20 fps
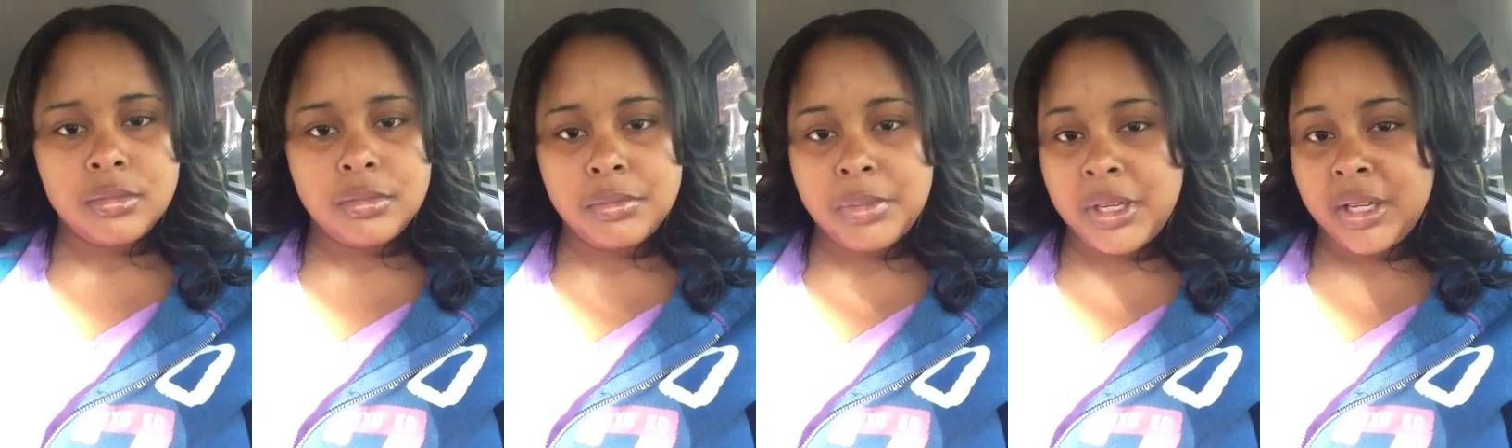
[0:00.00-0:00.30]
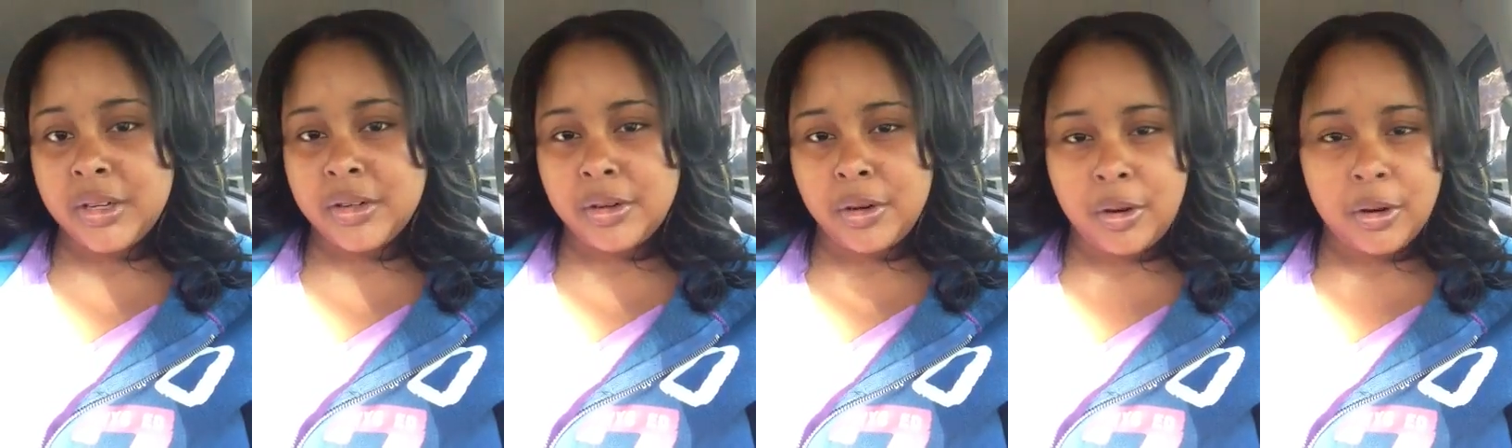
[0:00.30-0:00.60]
Be
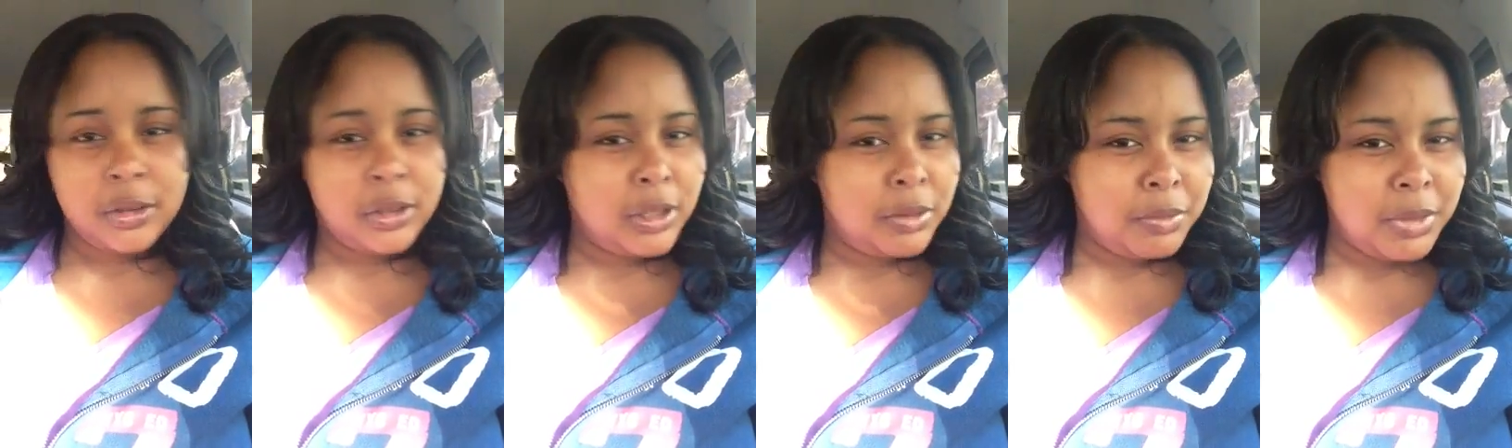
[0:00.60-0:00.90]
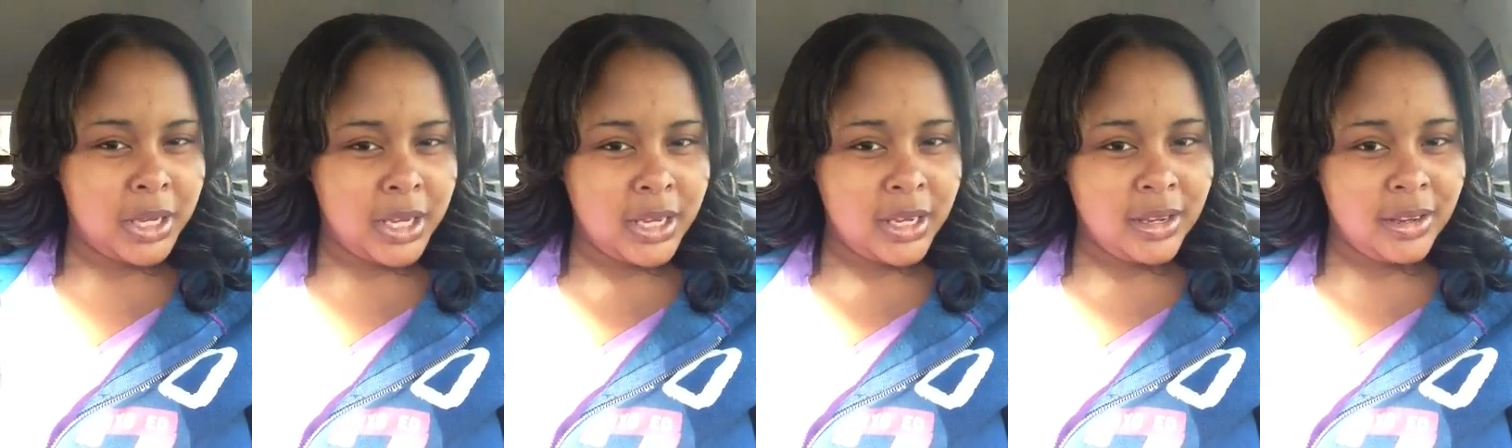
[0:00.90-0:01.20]
a Darling
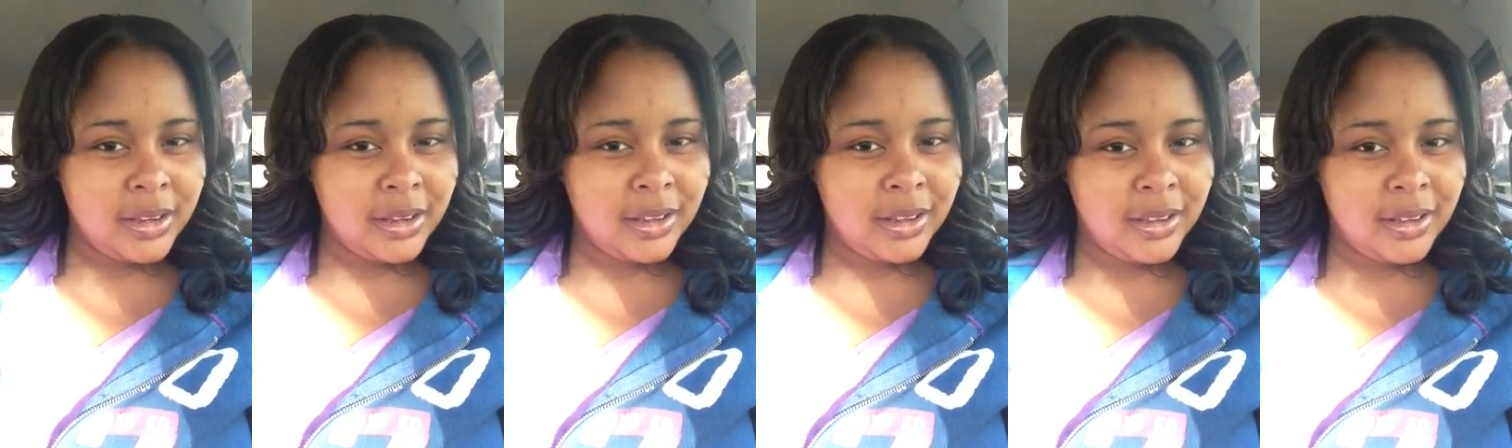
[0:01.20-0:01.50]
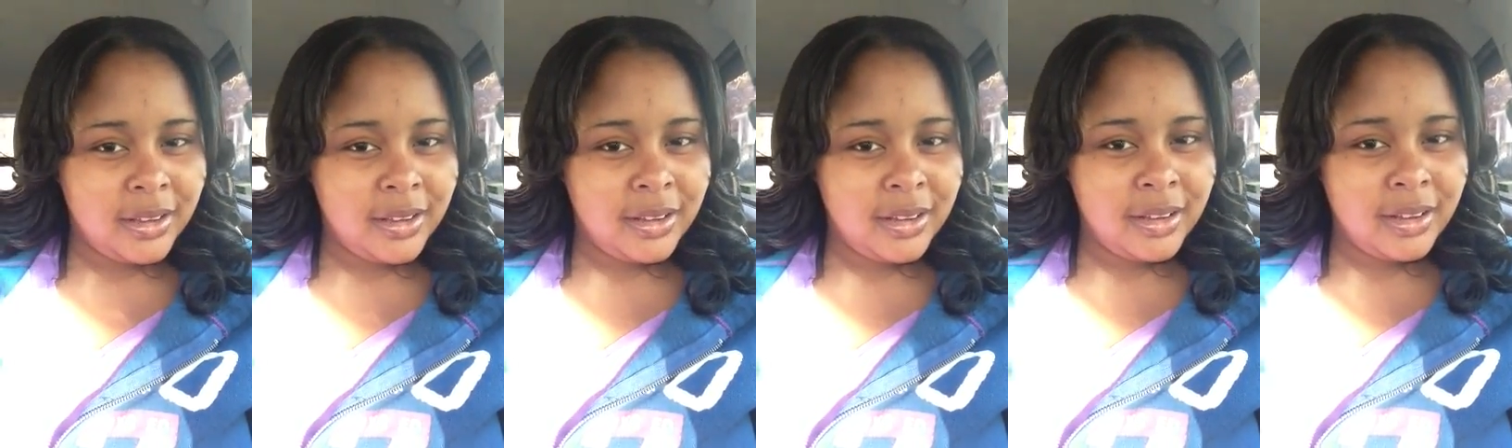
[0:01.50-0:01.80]
Pink,
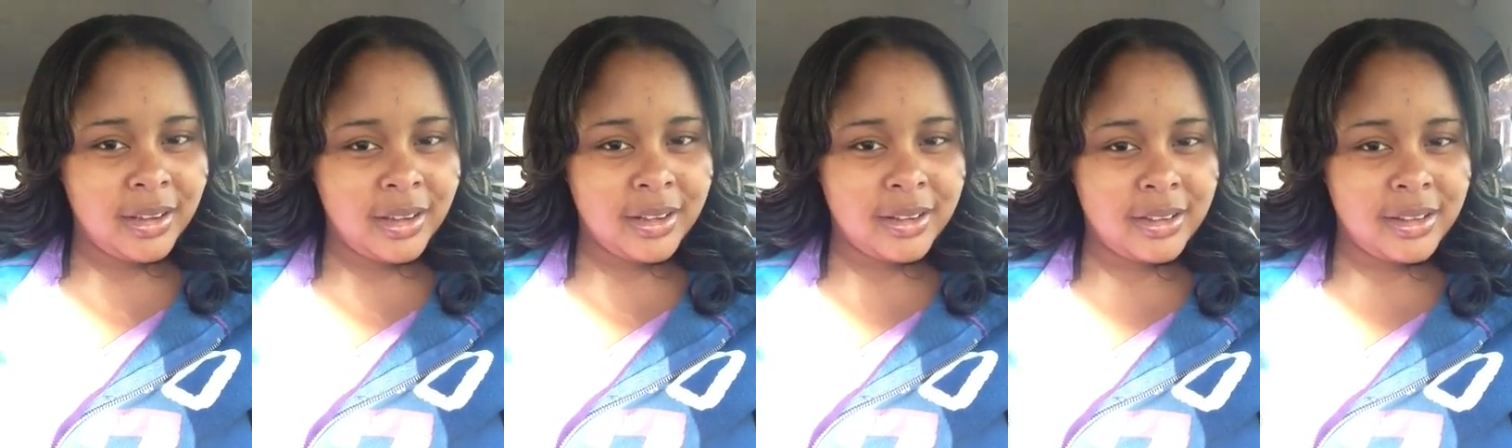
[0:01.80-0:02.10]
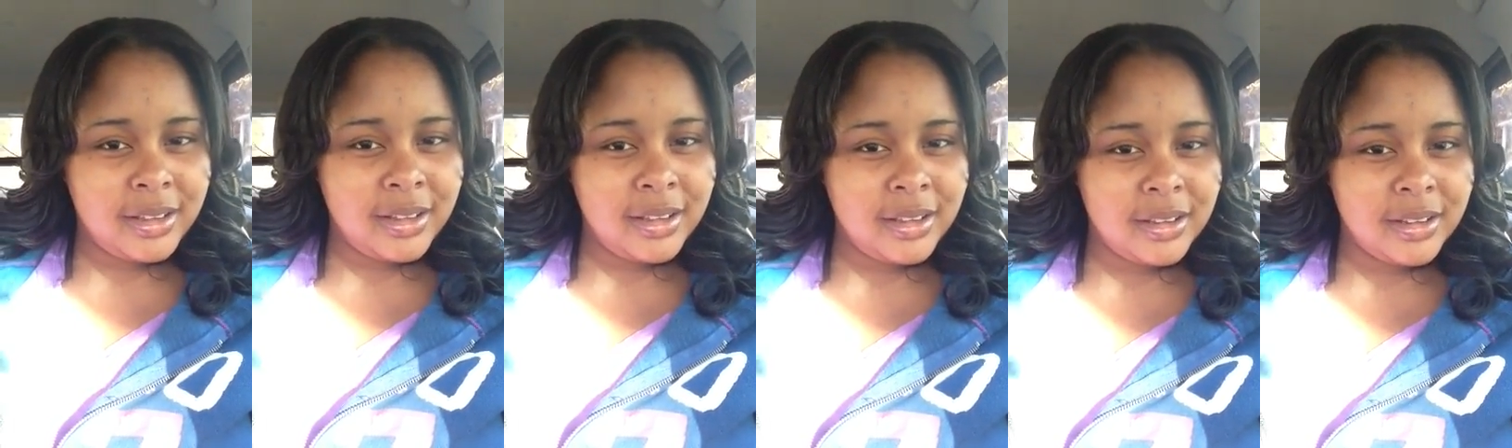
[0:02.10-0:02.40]
I
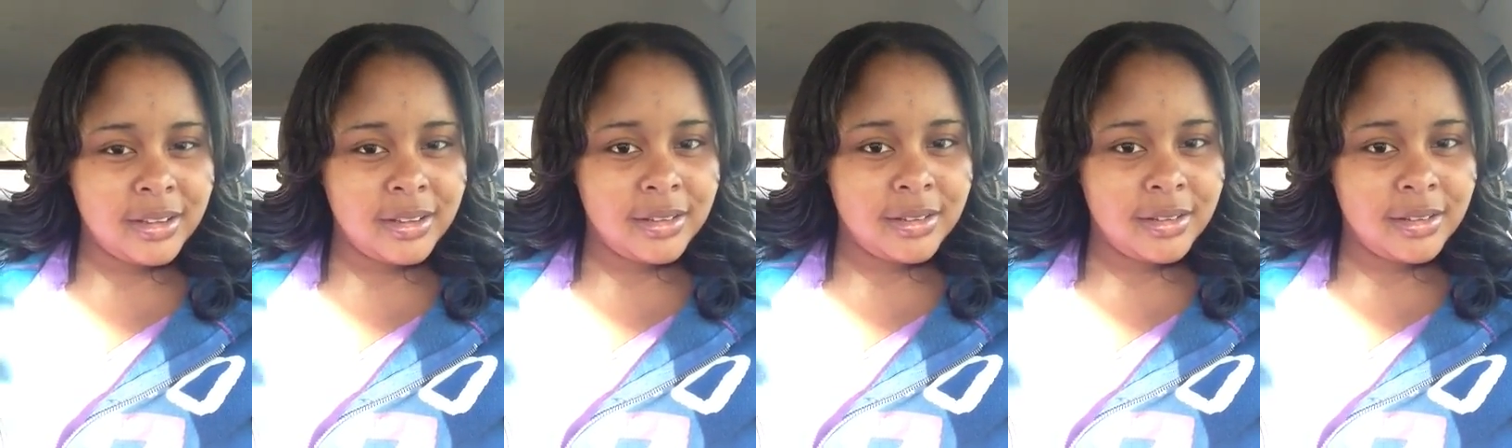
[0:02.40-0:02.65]
think.